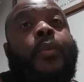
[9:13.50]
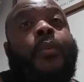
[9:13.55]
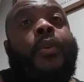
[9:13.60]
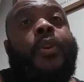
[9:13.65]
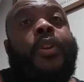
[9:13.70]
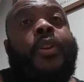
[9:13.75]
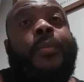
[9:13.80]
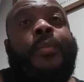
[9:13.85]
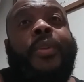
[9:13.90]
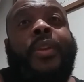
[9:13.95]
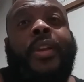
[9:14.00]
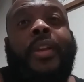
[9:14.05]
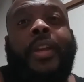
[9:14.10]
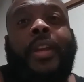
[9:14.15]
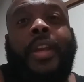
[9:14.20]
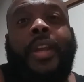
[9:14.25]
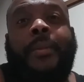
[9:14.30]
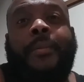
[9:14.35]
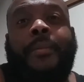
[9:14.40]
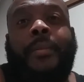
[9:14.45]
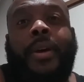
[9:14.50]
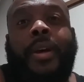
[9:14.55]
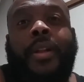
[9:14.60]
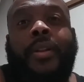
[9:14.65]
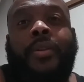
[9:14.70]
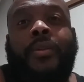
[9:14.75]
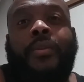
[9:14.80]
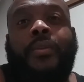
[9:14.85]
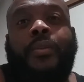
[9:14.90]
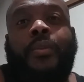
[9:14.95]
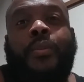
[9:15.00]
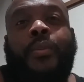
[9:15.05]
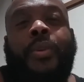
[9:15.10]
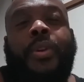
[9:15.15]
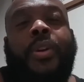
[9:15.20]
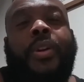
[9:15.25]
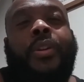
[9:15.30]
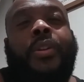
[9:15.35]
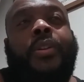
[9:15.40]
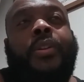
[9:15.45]
we're gonna play a game and
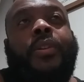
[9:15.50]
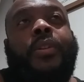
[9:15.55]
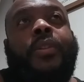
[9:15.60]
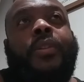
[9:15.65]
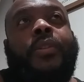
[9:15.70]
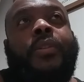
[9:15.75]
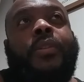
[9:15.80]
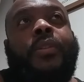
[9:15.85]
we're gonna,